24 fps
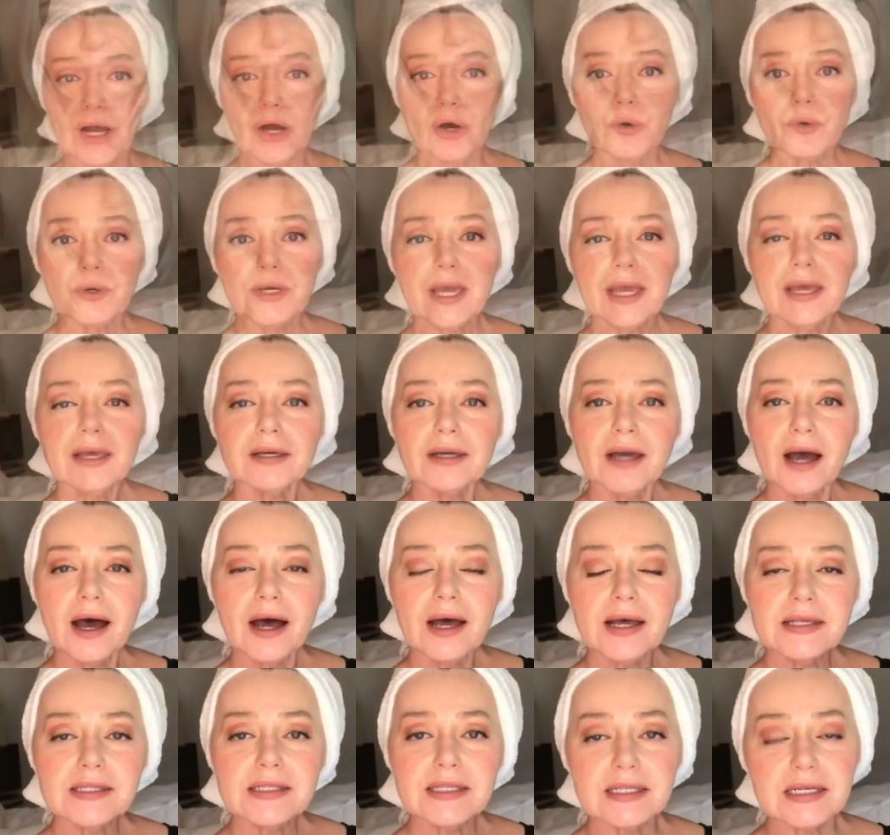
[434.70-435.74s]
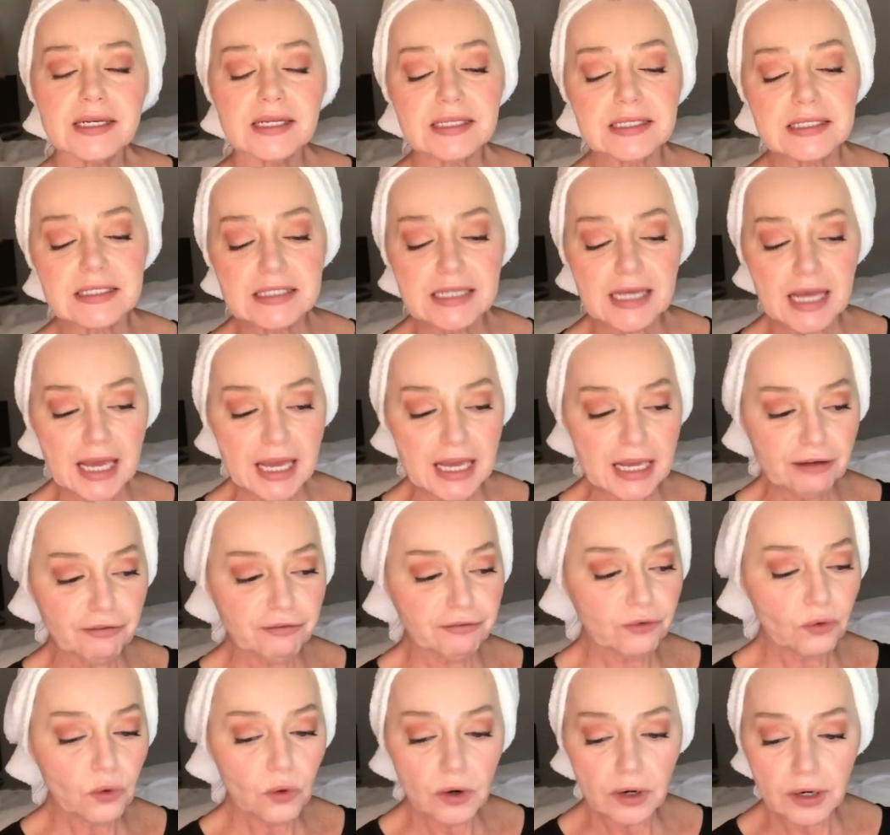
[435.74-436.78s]
Okay guys, it is day
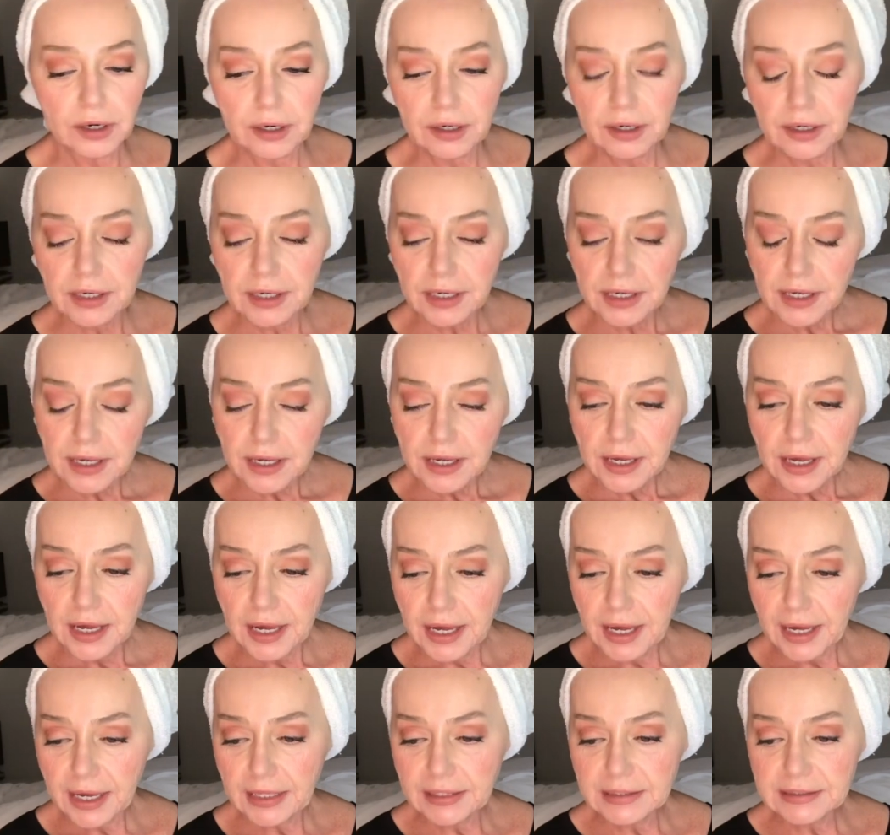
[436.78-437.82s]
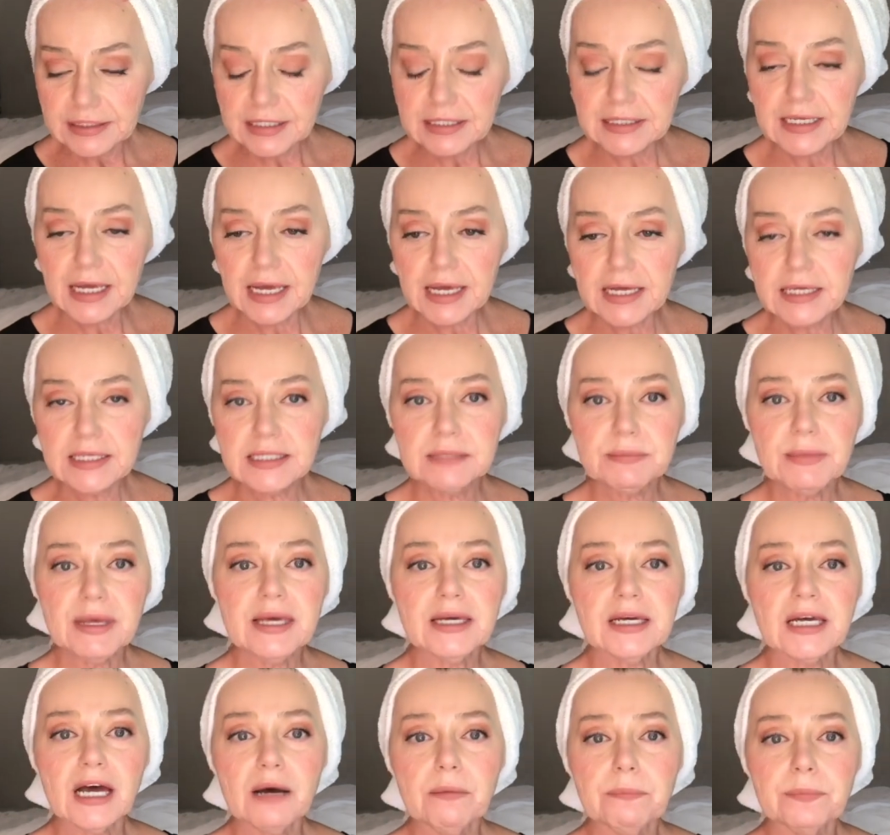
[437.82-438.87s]
4, and today's
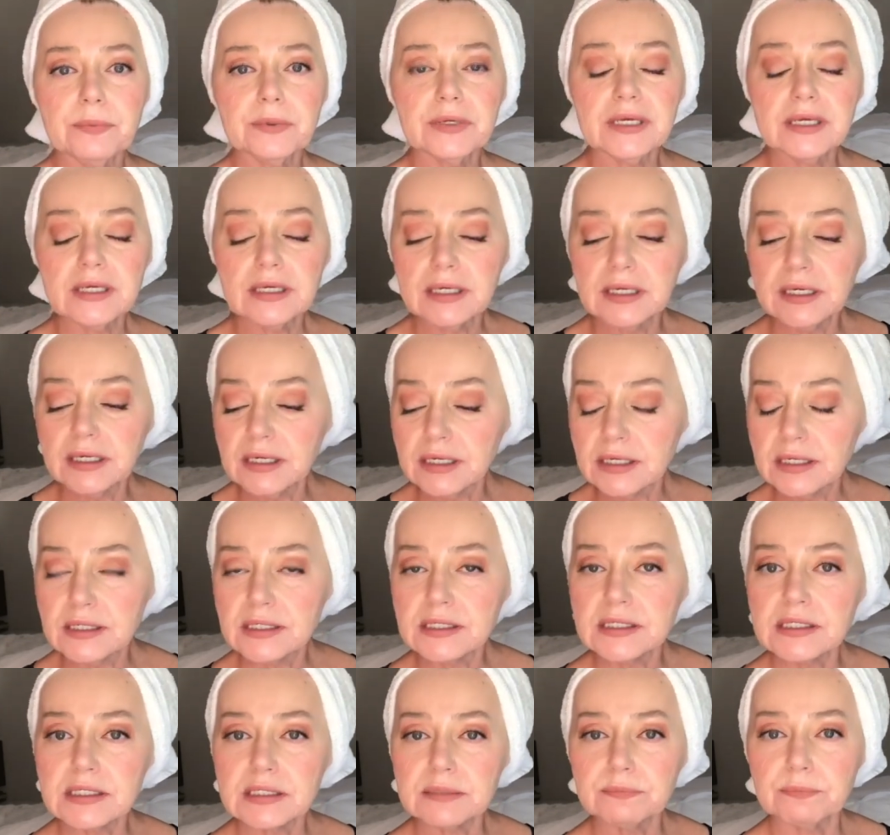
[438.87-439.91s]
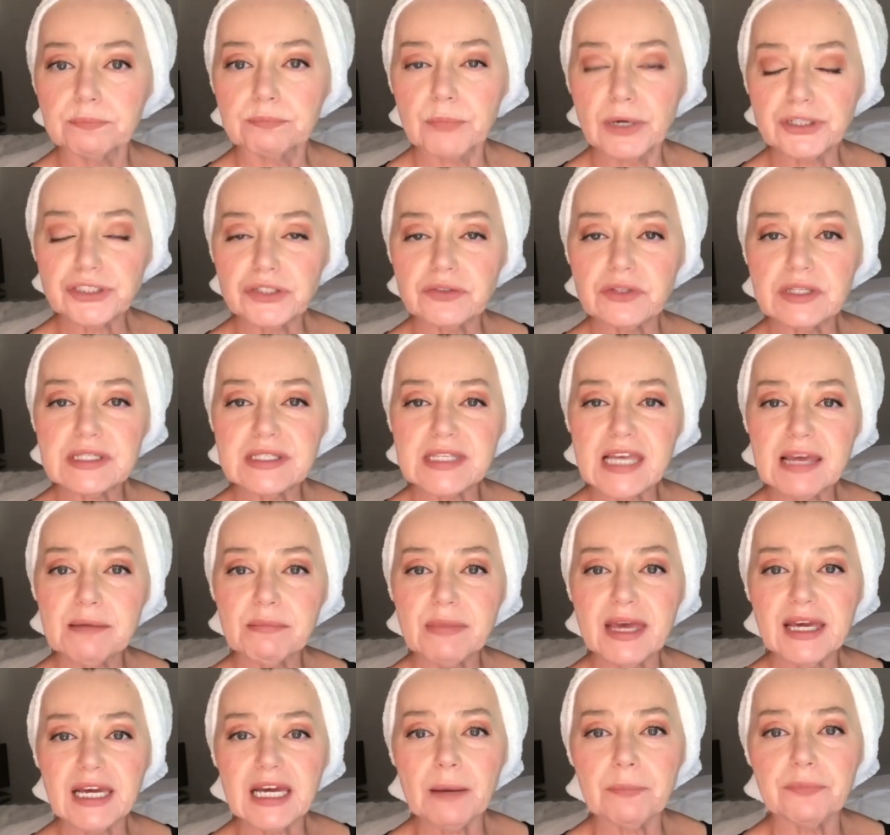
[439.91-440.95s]
makeup is much the same
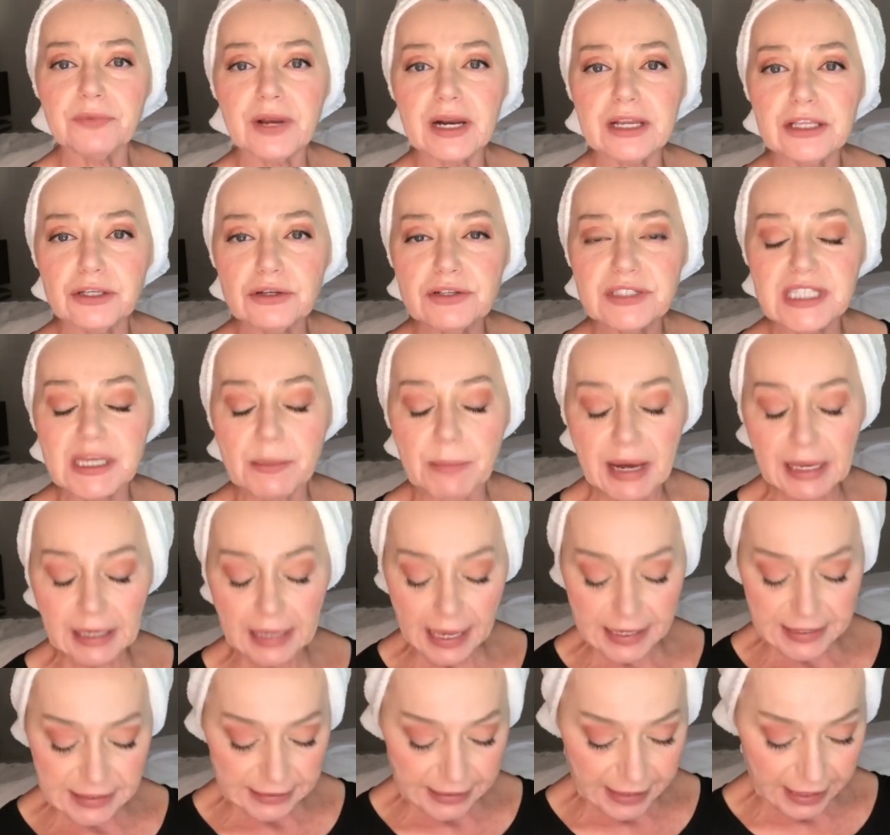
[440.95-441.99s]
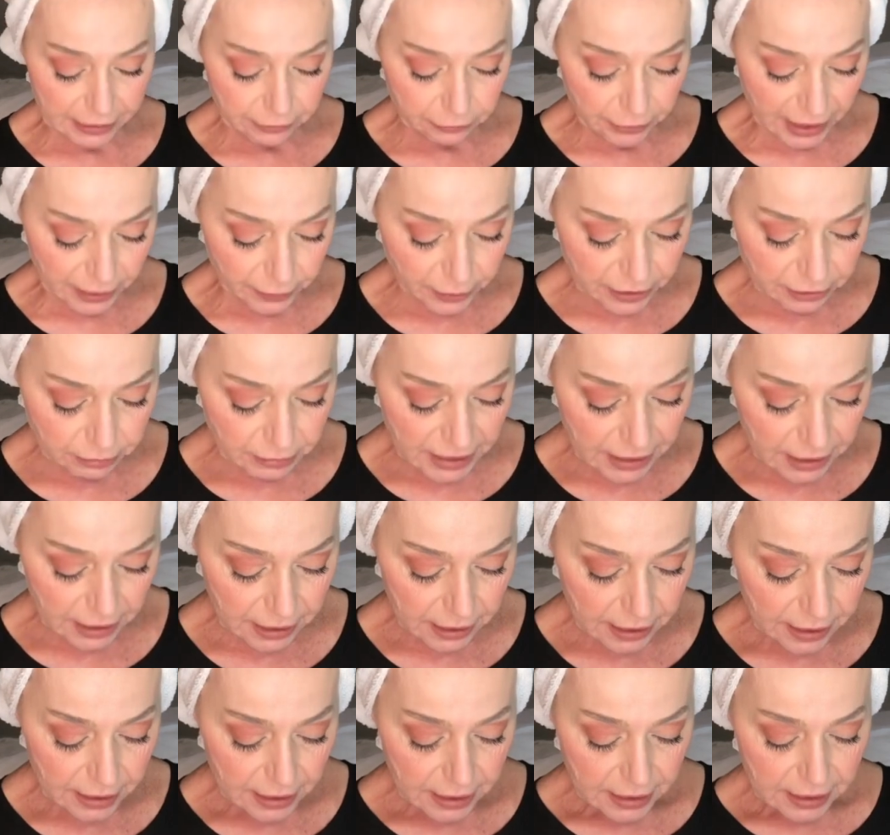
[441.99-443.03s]
makeup that I used in my last Get Ready With Me.